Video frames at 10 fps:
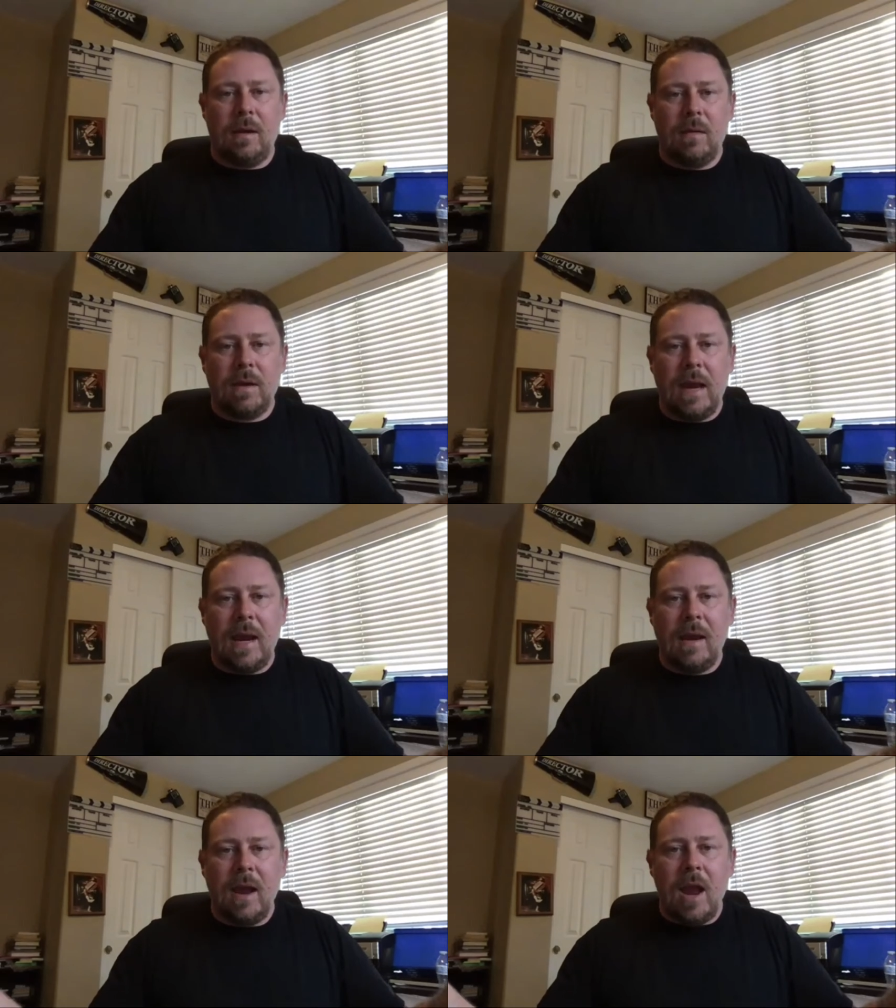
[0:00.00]
Okay.
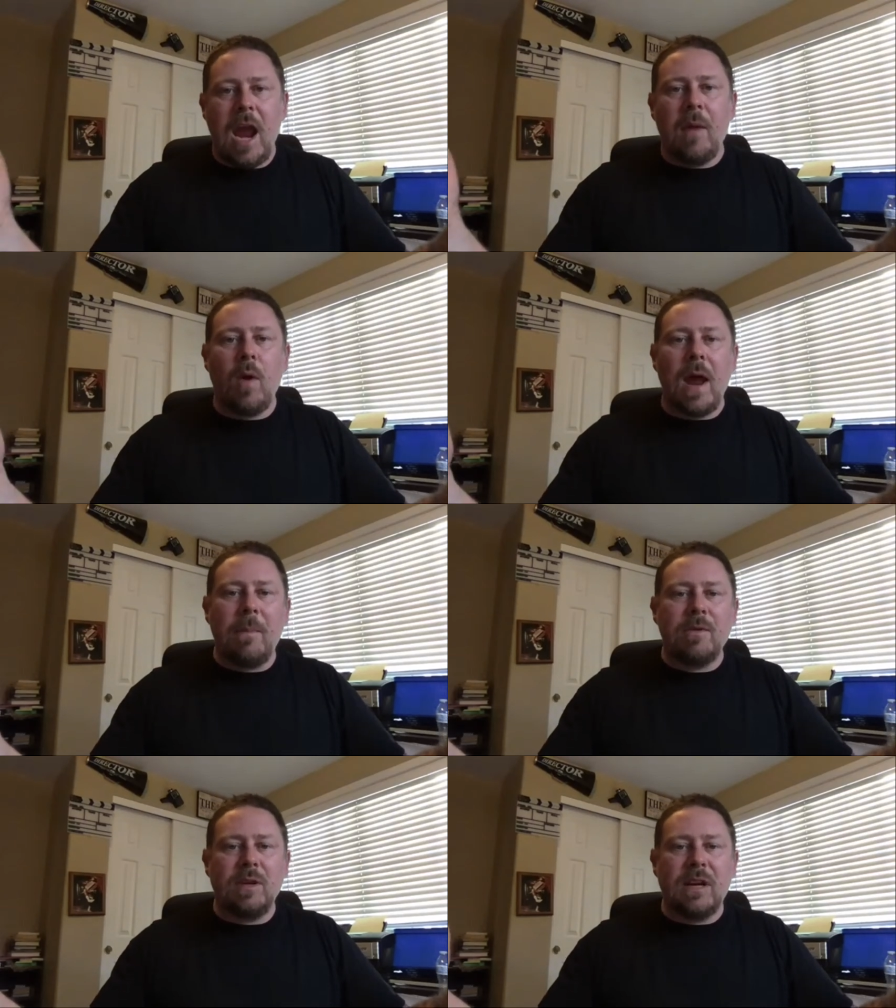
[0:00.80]
And what happens
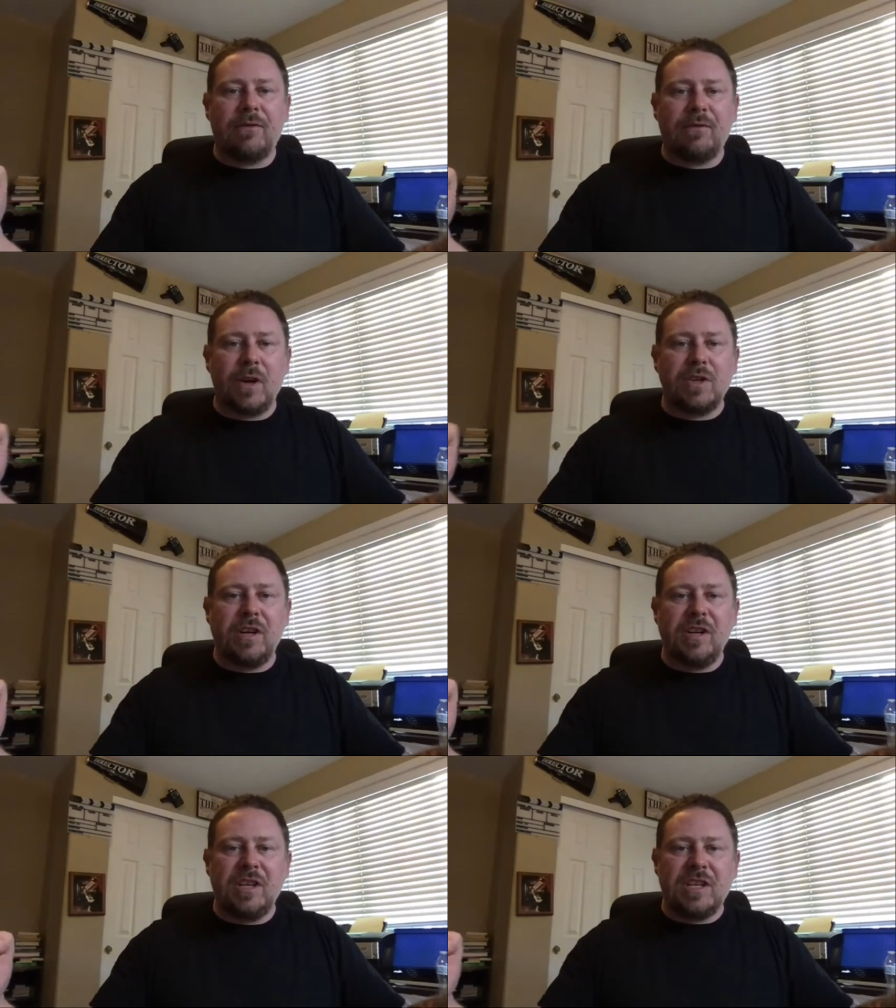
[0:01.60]
when you get
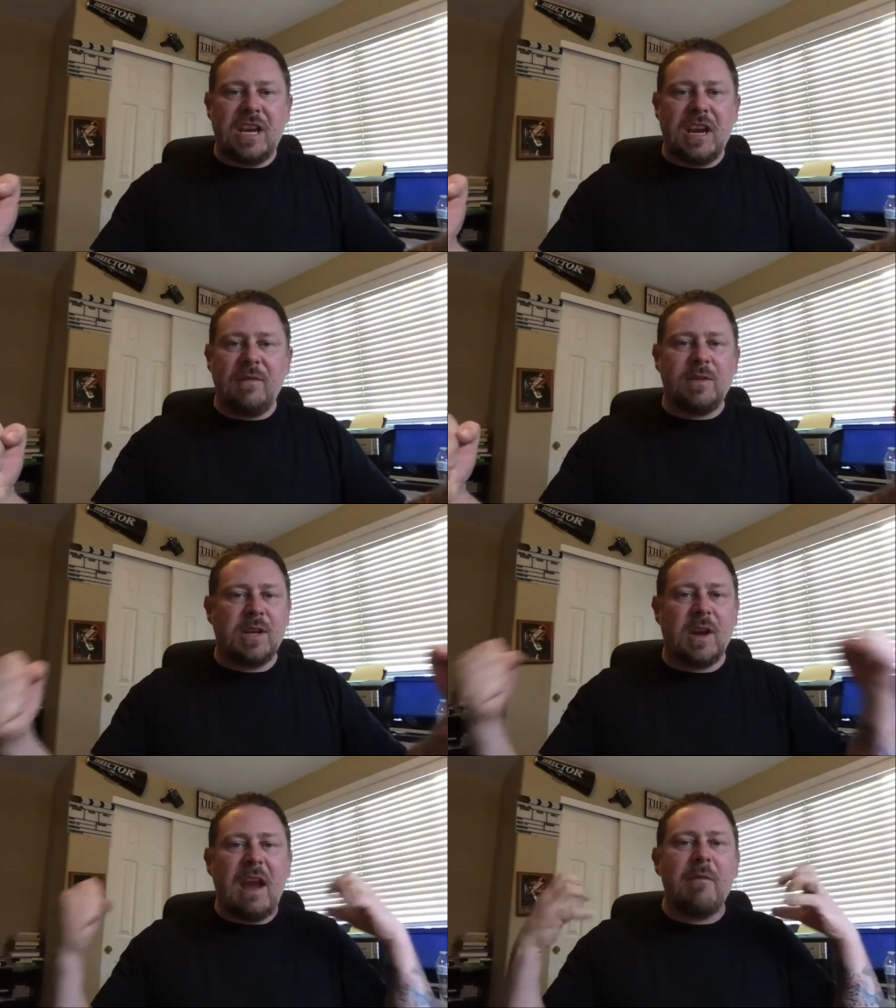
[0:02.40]
frustrated?
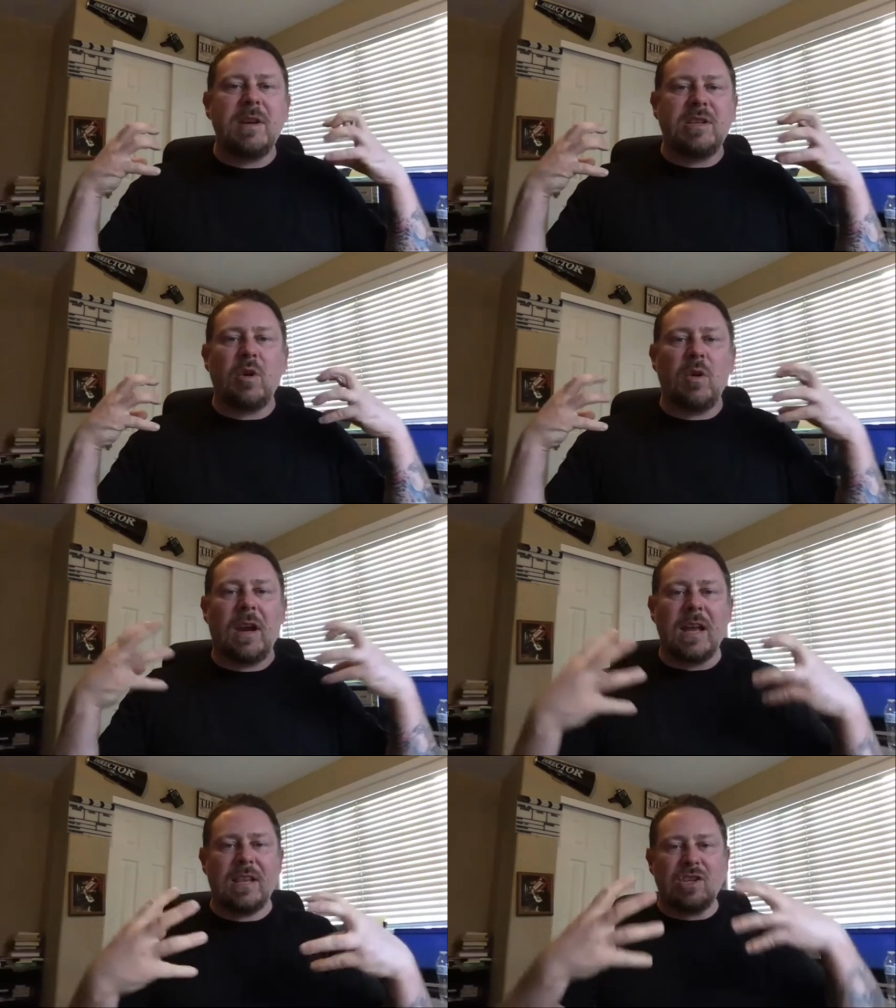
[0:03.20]
Everybody's so
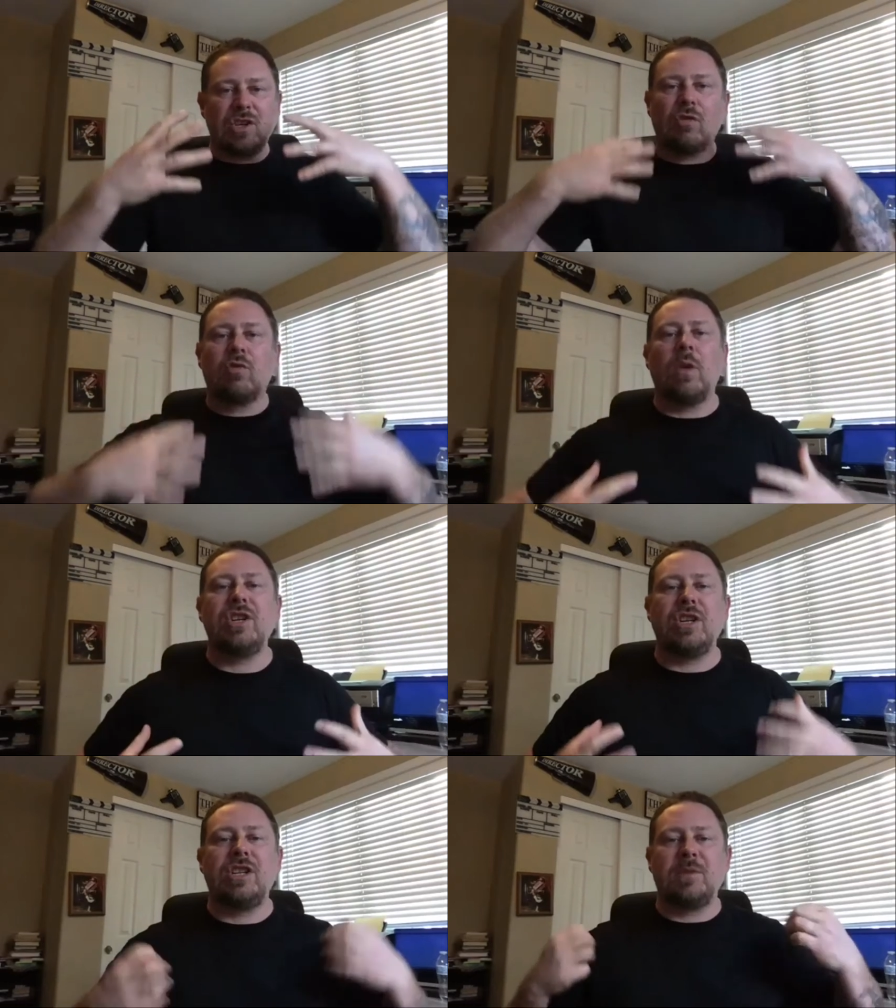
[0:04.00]
got this
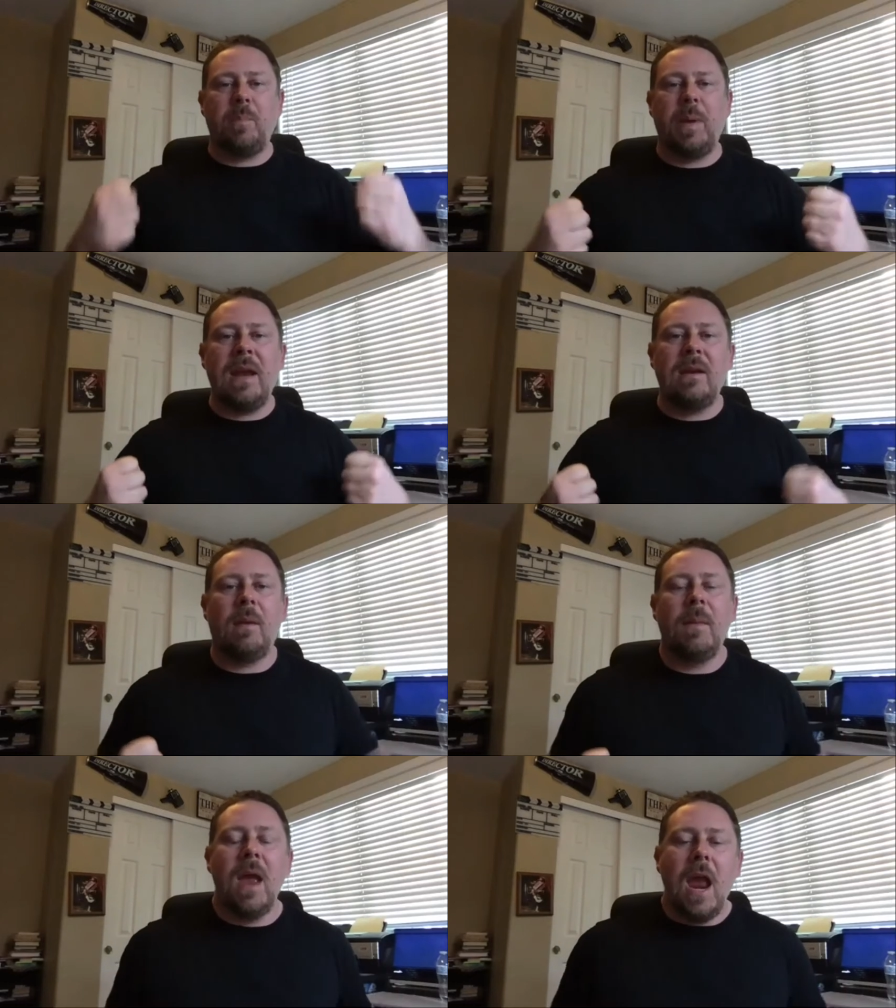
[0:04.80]
aggression just penned up,
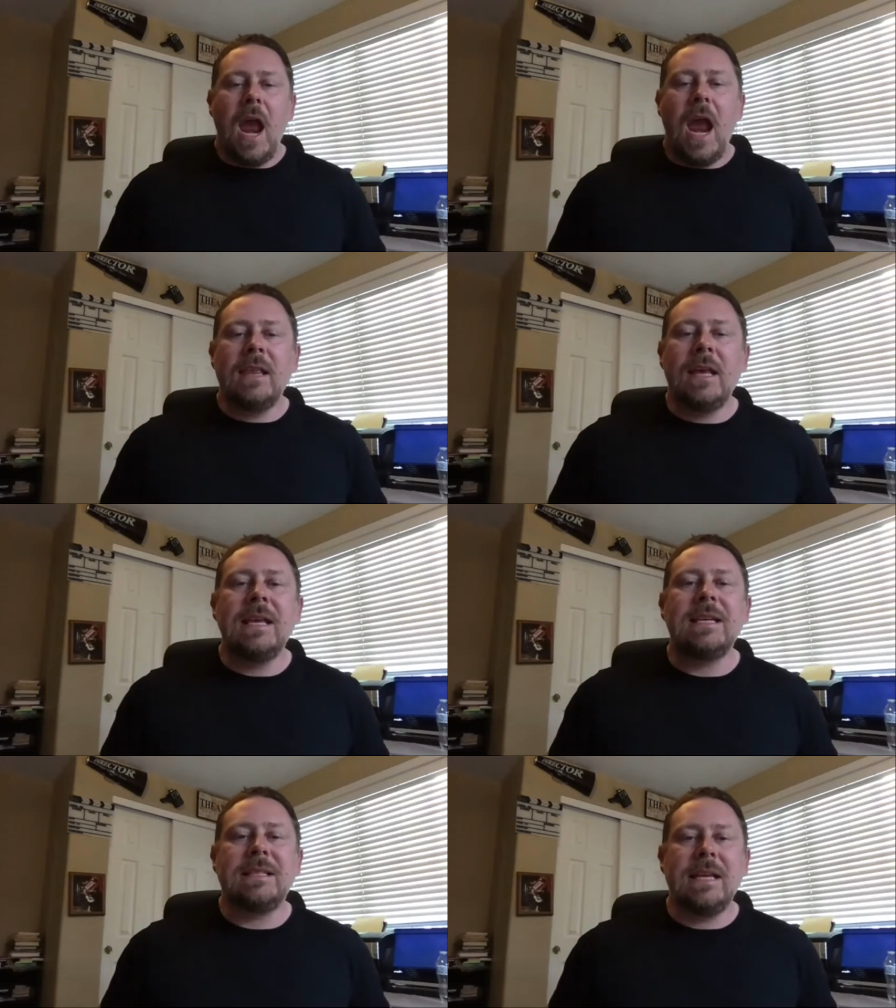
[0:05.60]
and then they
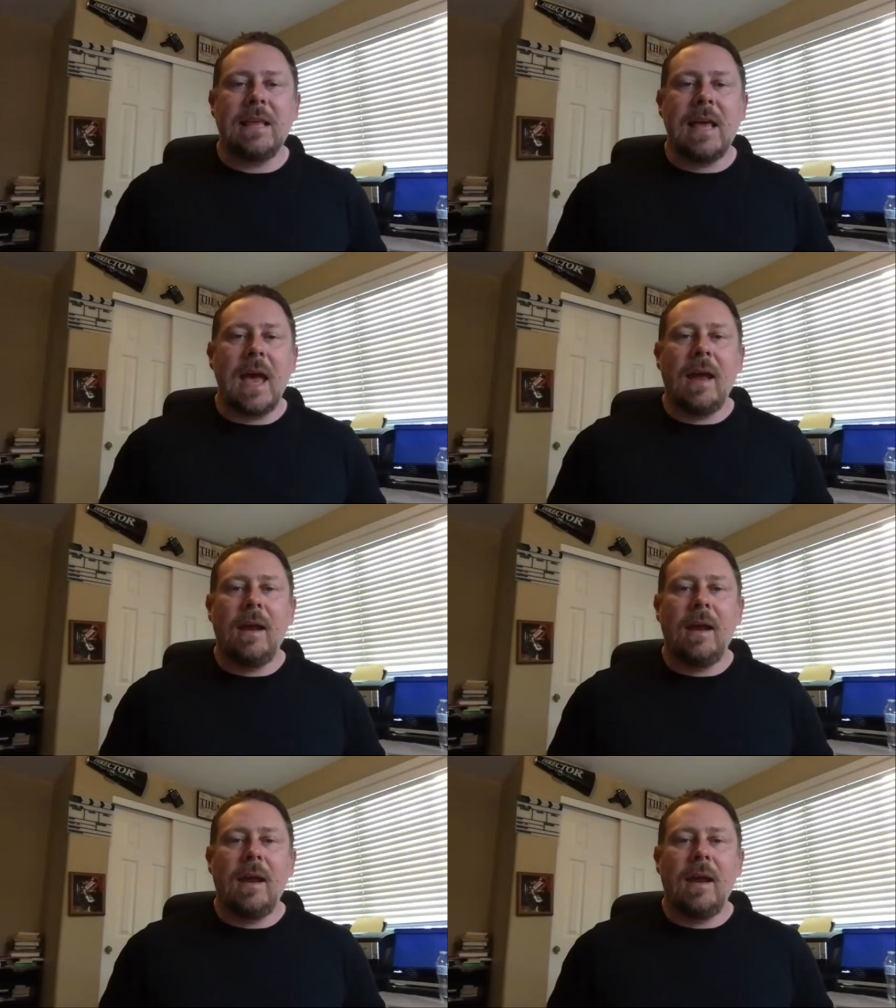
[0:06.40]
see that,